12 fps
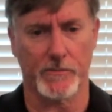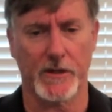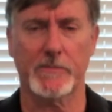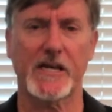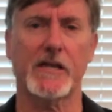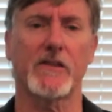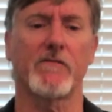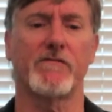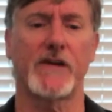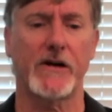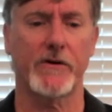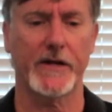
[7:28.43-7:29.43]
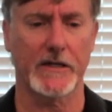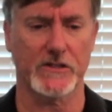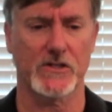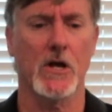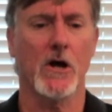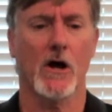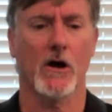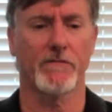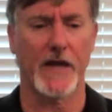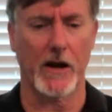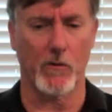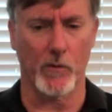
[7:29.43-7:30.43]
but I'm taking the variance
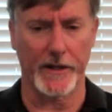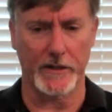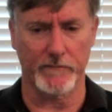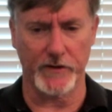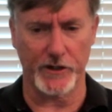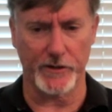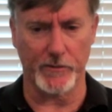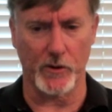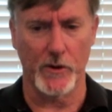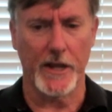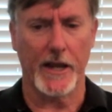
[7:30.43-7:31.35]
of that random variable.